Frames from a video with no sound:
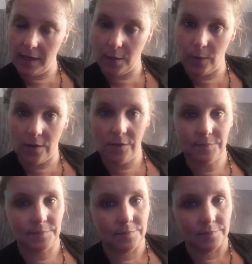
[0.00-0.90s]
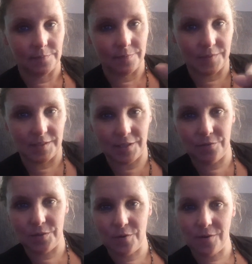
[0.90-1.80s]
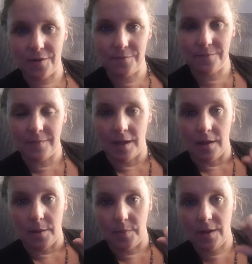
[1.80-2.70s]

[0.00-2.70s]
And I will see you tomorrow. Bye.